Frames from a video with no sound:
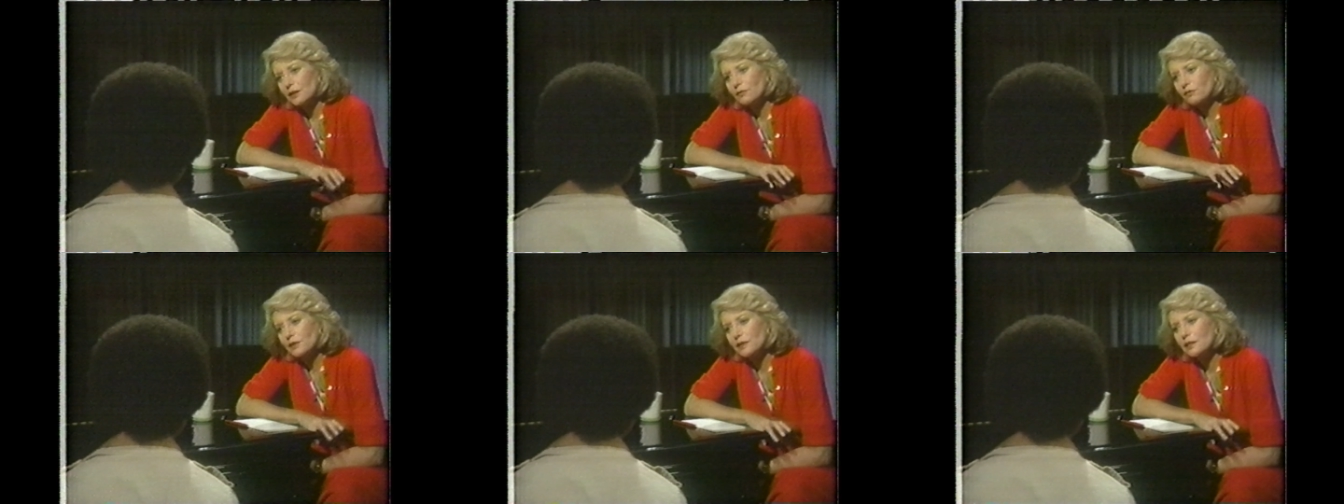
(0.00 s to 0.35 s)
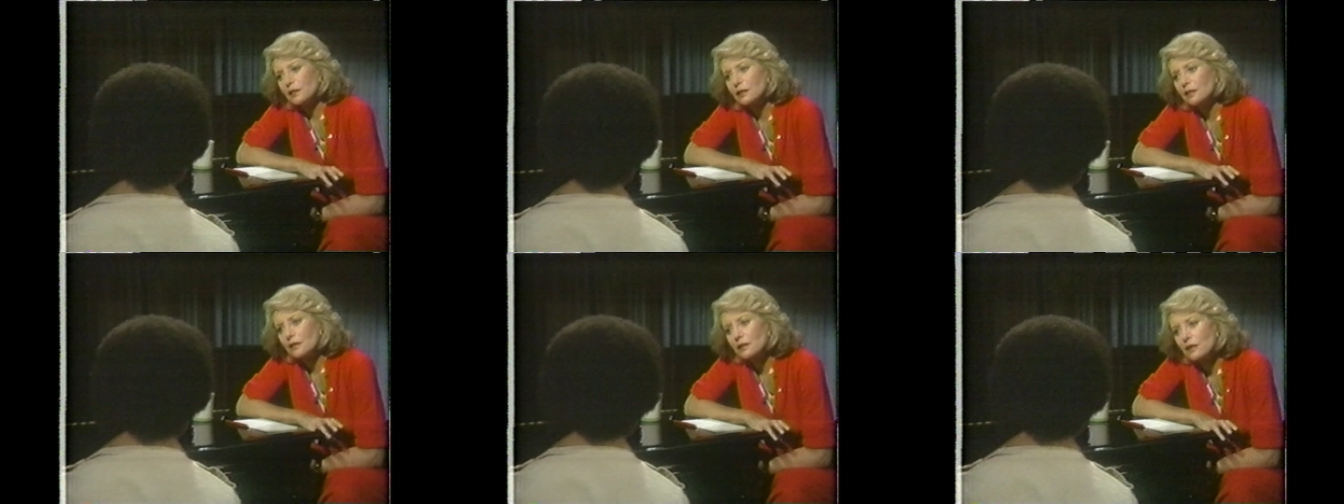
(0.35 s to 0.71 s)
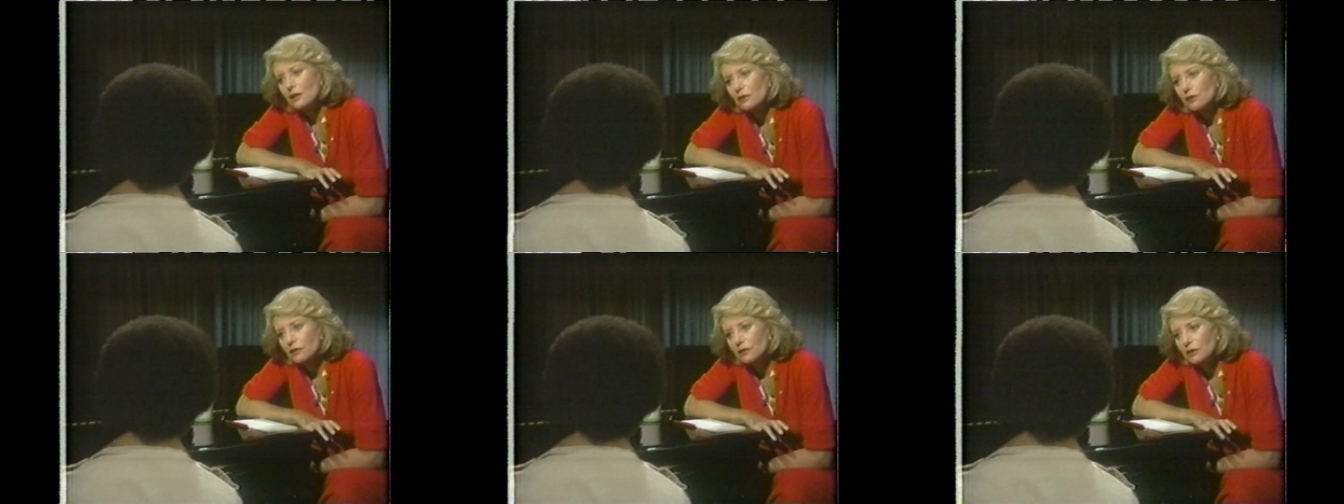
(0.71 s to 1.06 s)
If they didn't
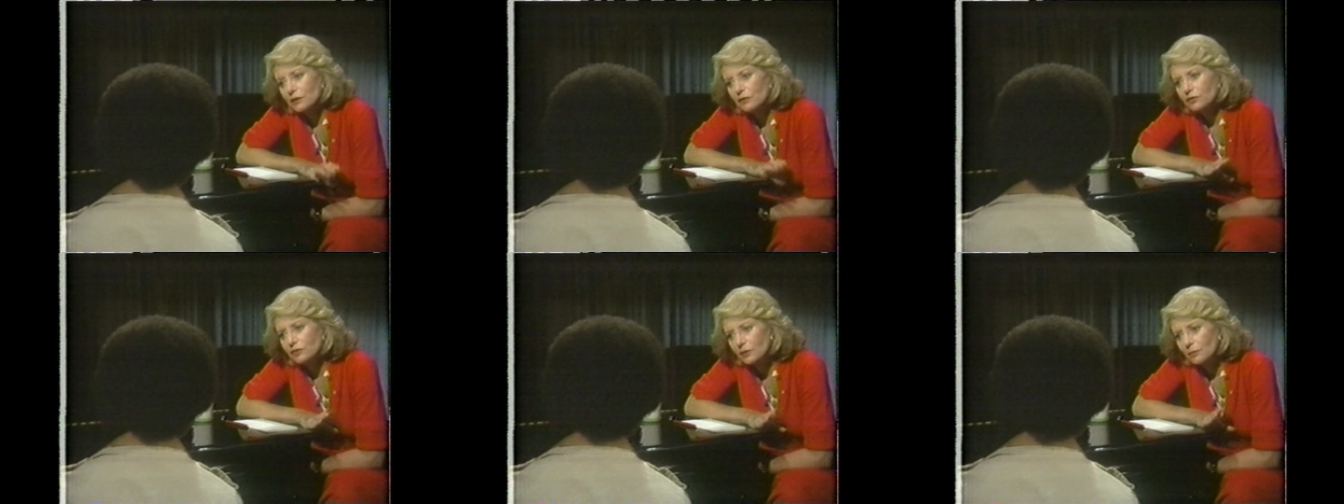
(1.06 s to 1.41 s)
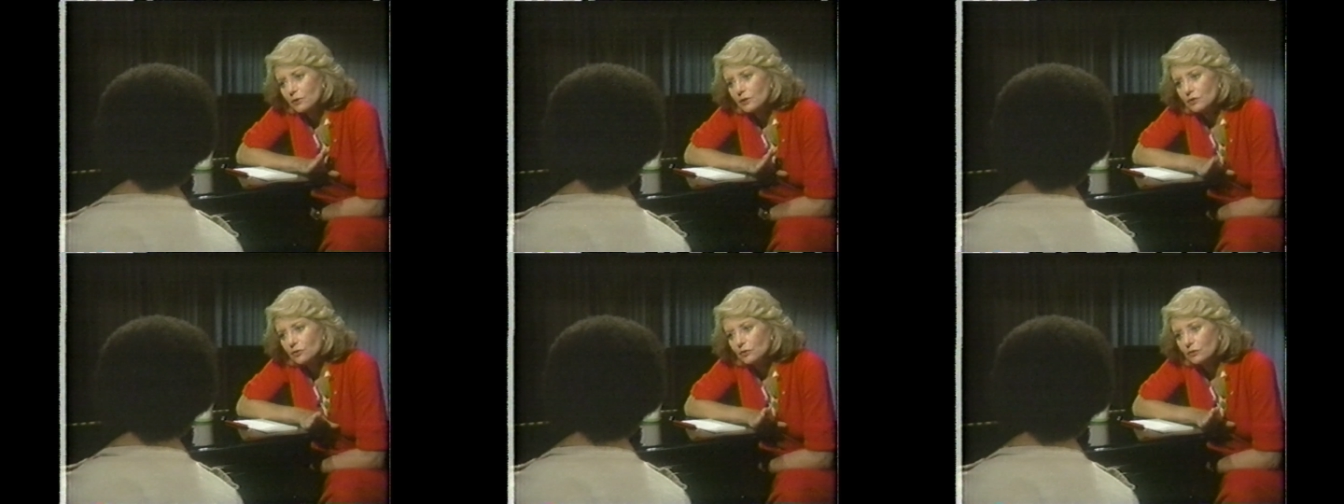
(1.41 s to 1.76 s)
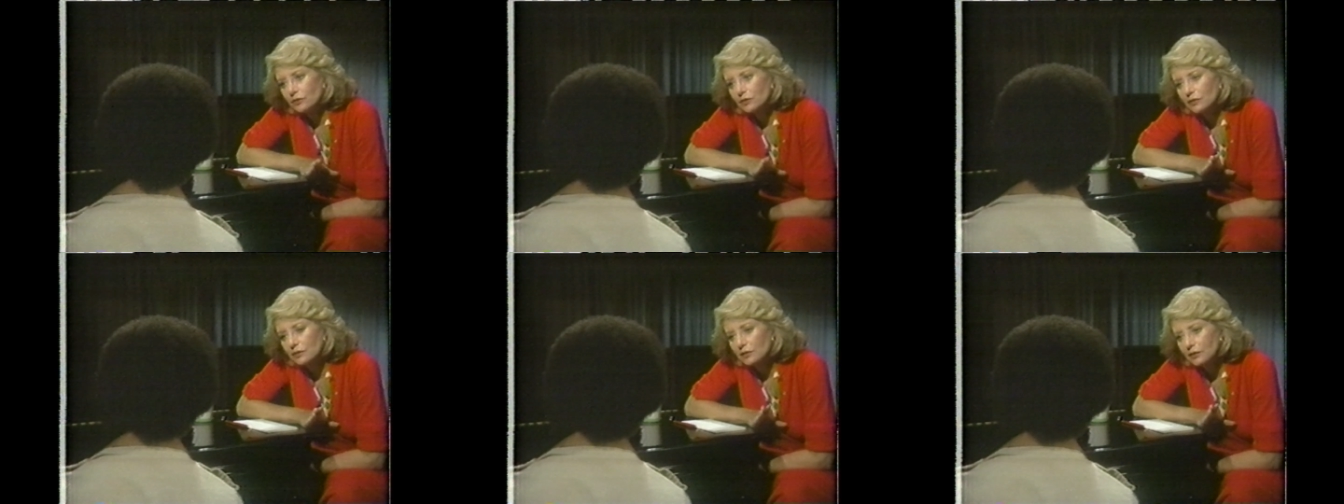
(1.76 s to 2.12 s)
know you, if someone
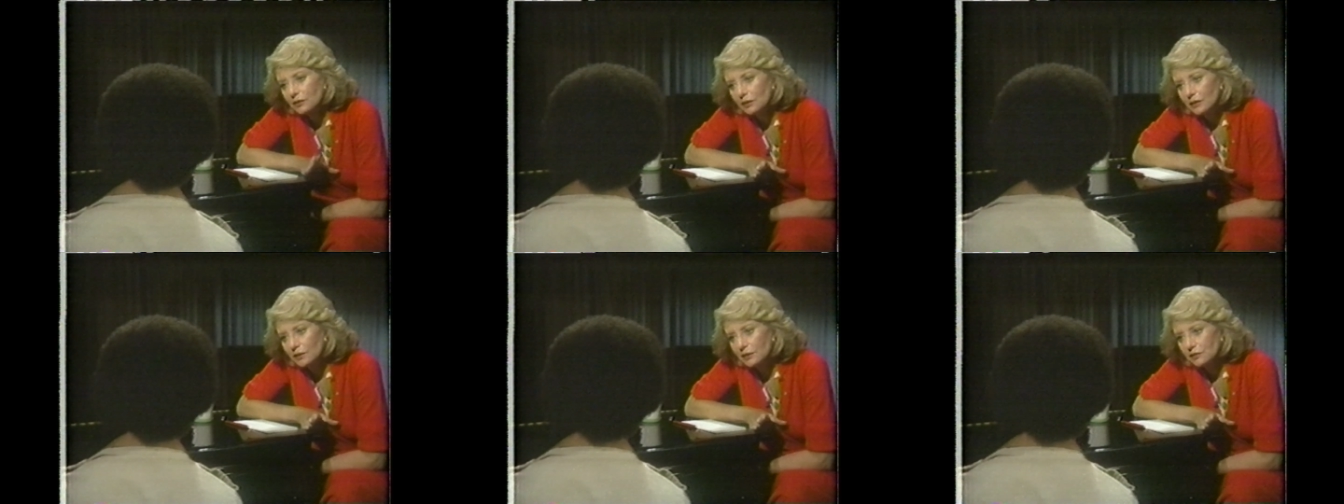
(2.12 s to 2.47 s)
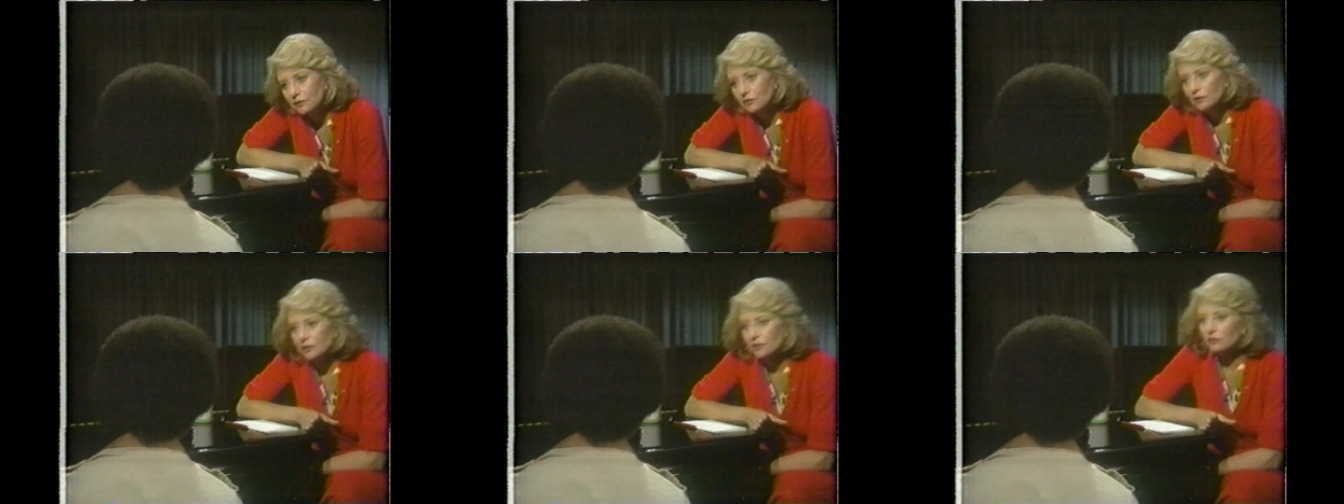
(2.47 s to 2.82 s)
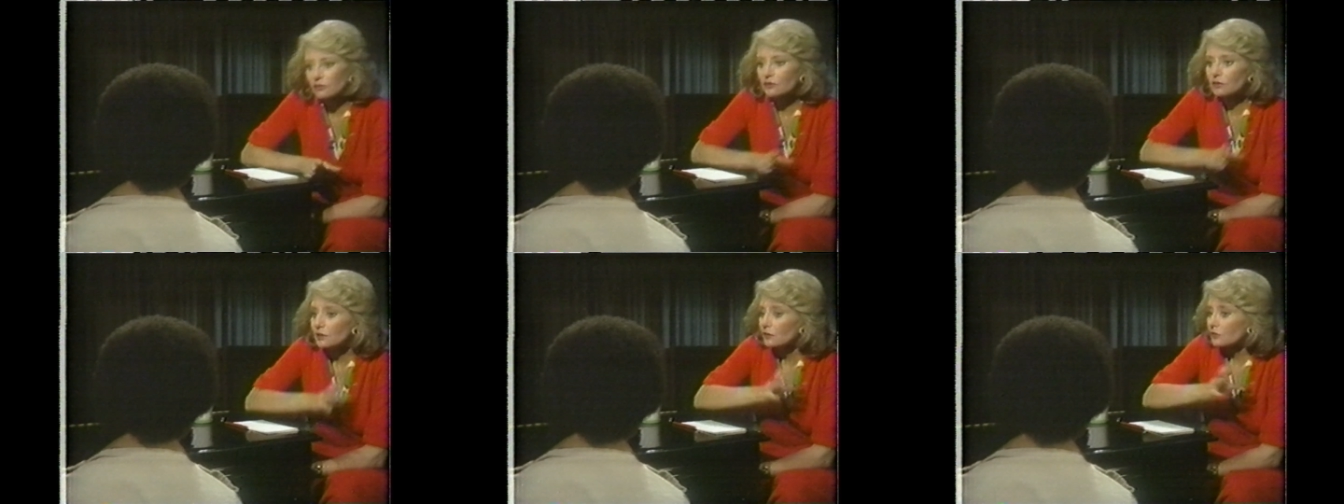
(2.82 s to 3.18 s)
tunes in tonight and says,
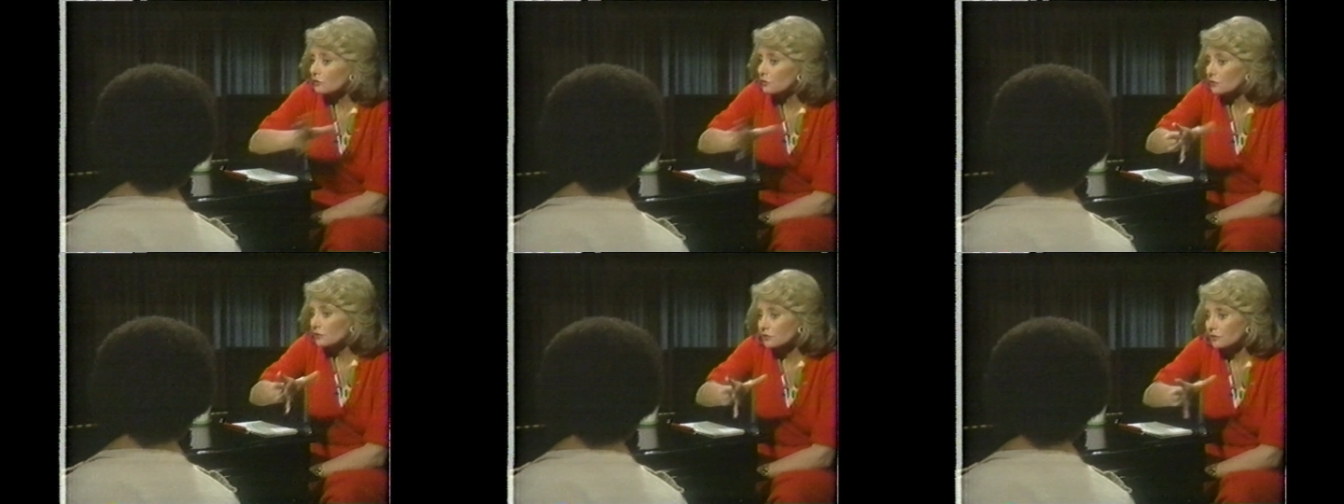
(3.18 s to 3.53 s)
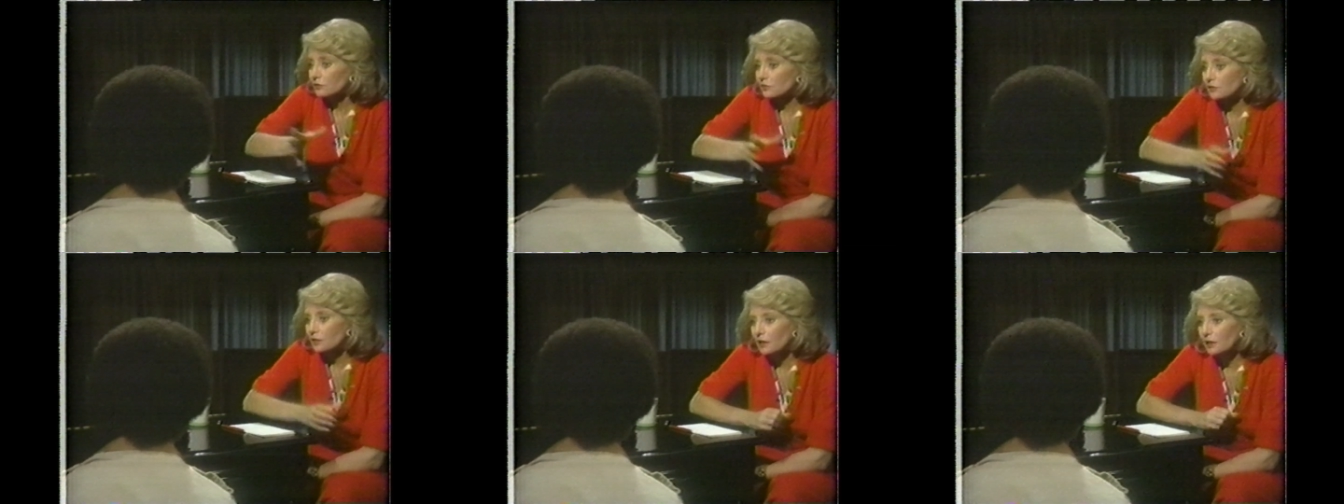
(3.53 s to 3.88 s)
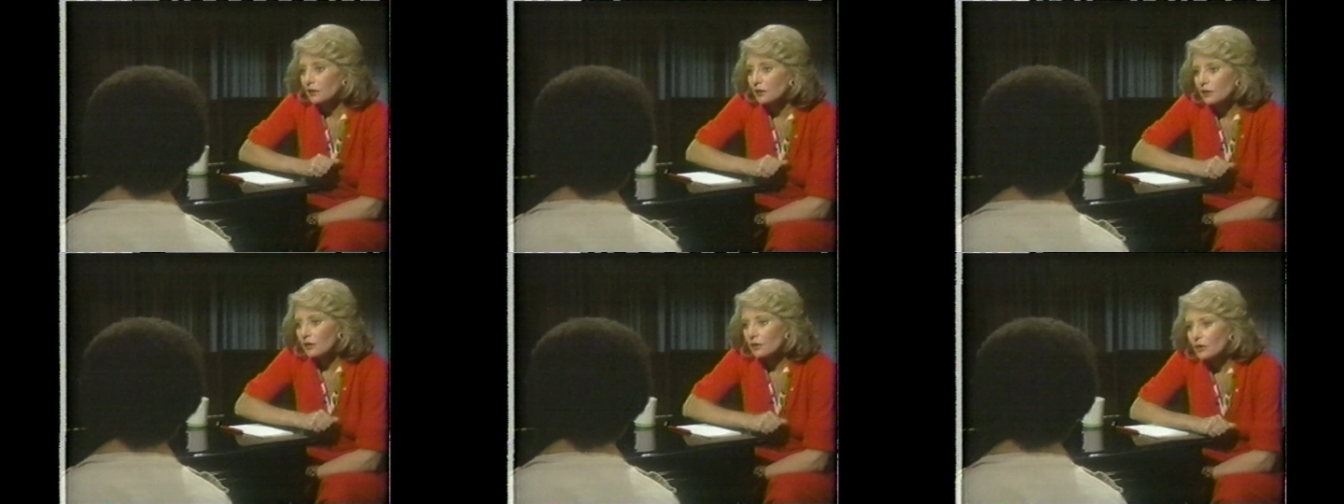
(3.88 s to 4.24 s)
okay, who is this guy?
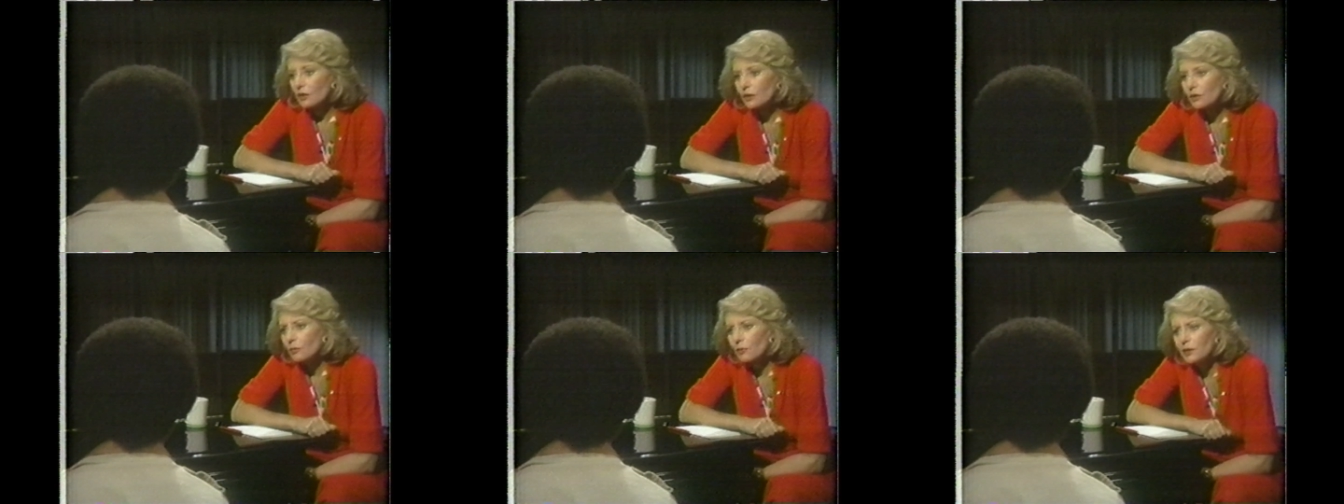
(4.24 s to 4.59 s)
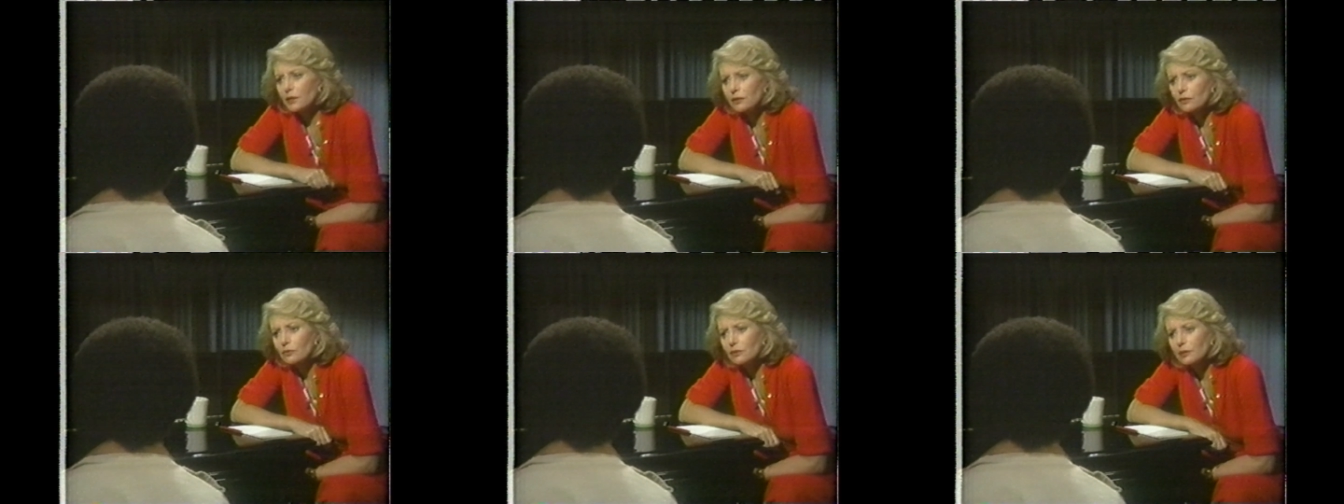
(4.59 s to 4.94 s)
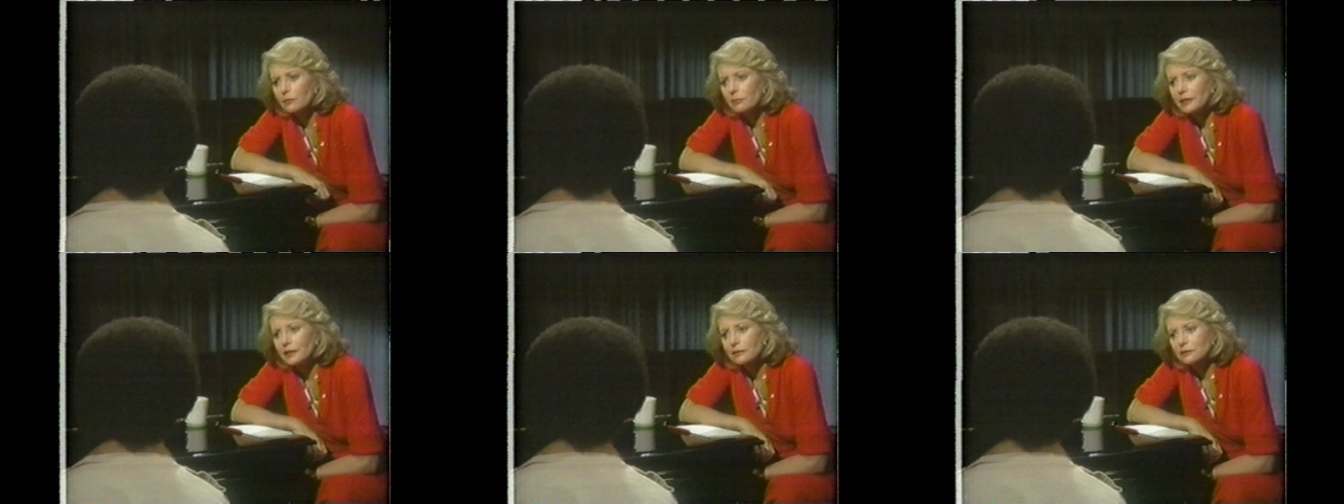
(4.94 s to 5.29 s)
What are you all
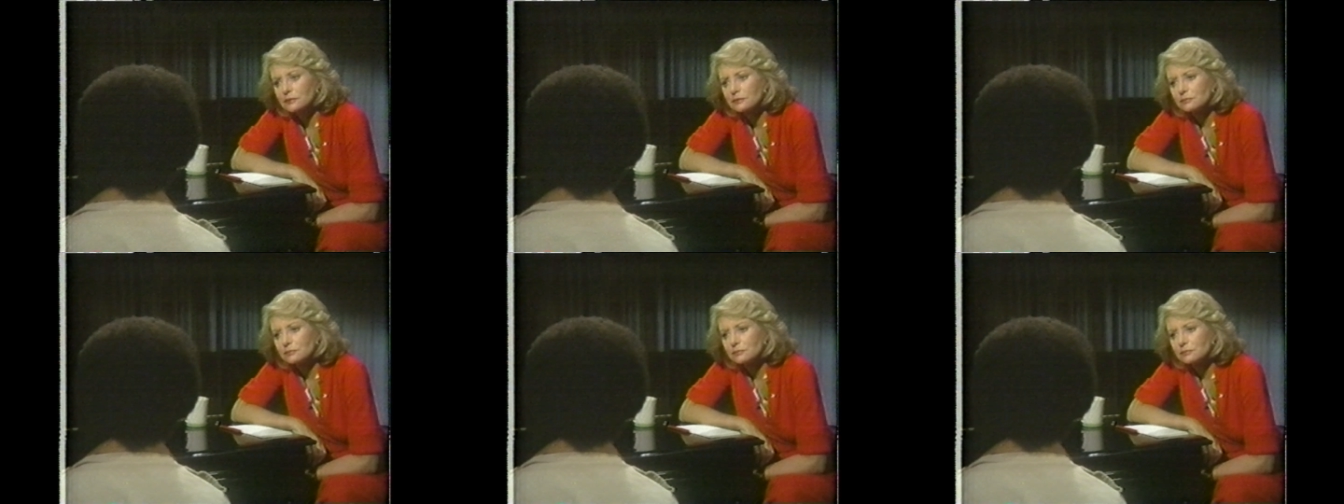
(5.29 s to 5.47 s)
about?